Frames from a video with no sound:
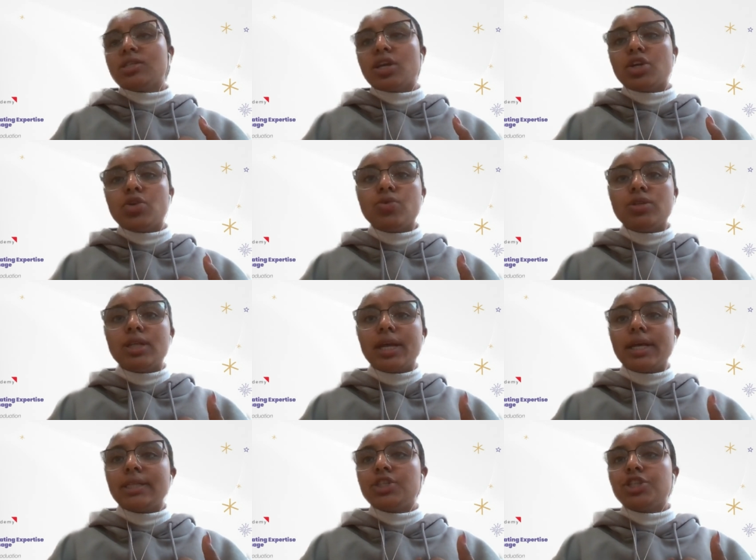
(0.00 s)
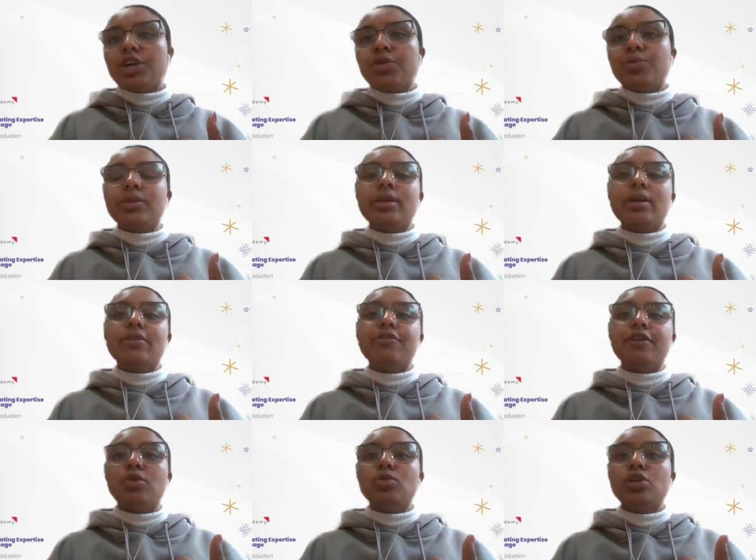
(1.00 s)
that you would like to share with the
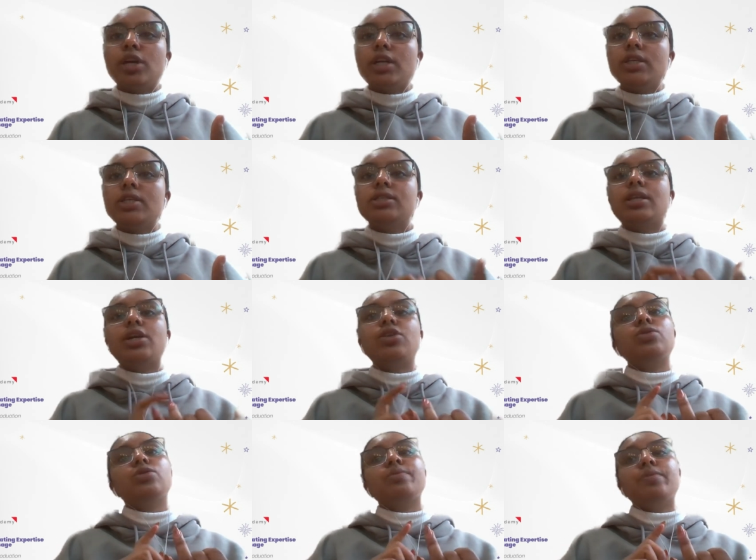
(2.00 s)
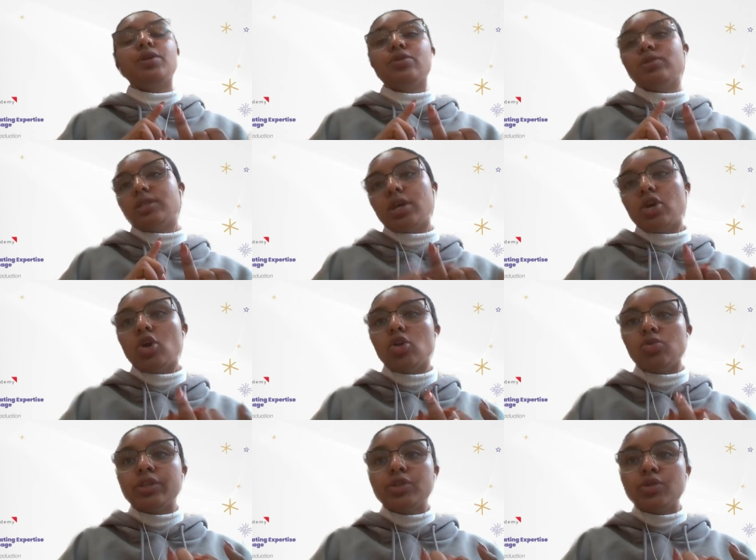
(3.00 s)
fellow trainees, then we'll be using all
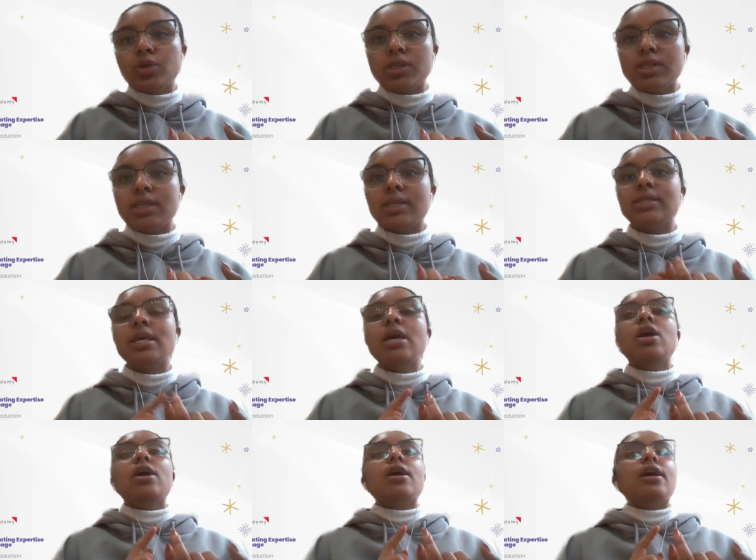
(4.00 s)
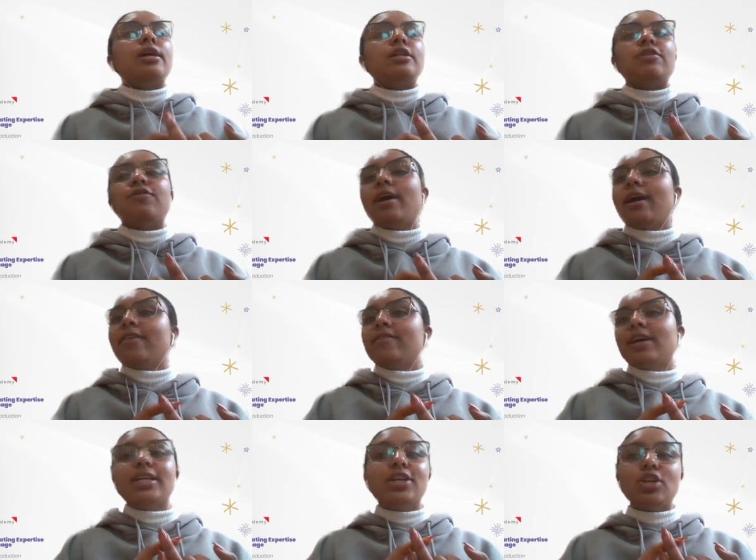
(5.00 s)
resources. And if you have
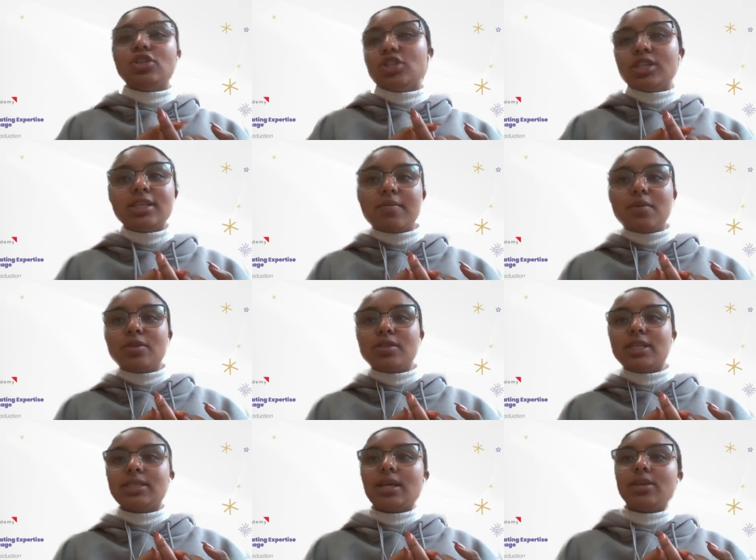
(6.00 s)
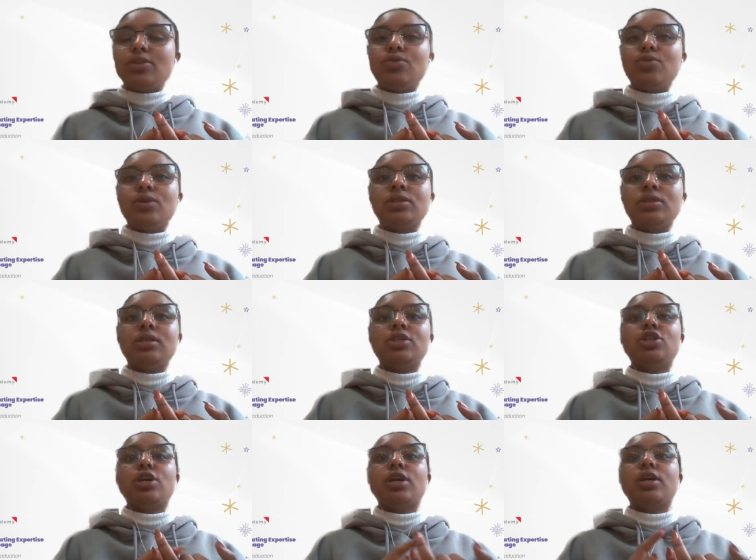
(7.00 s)
any interesting music that you want to
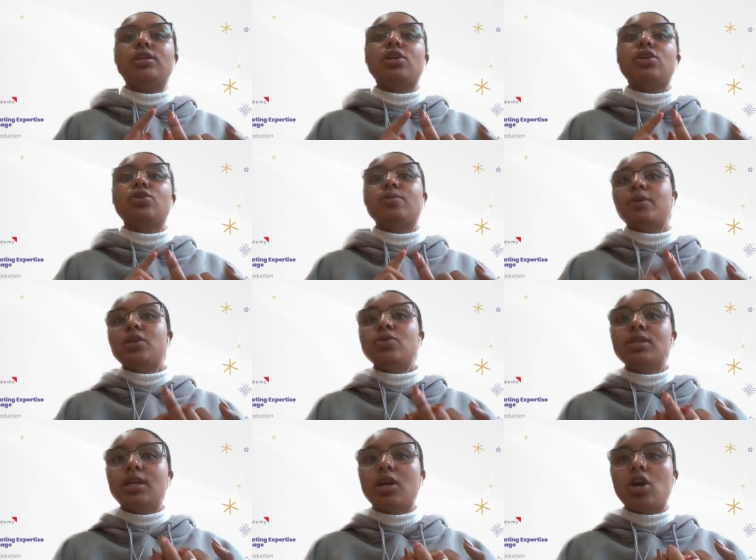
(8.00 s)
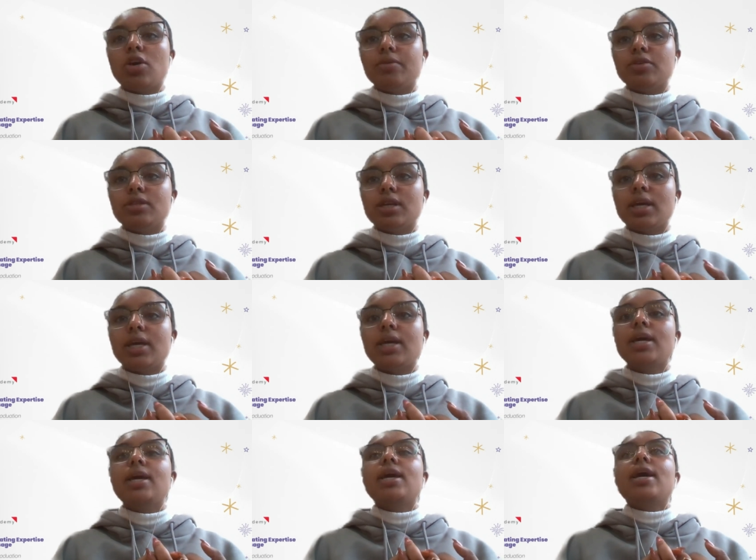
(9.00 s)
share, then you'll be using all music.
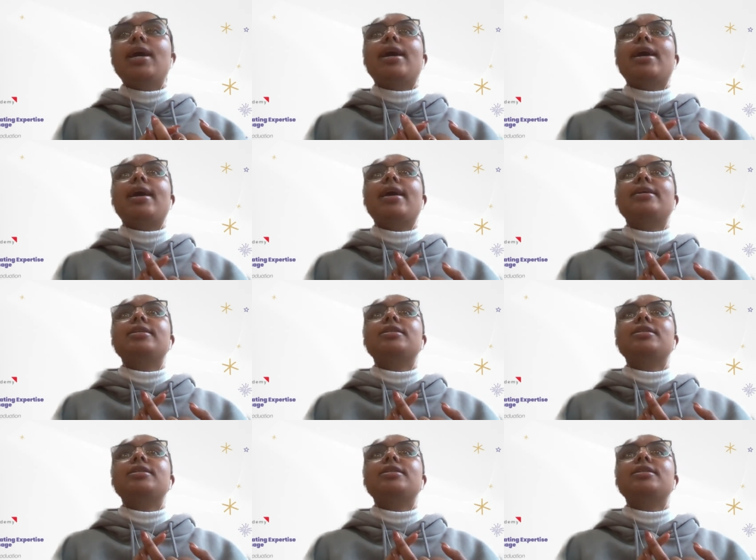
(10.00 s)
And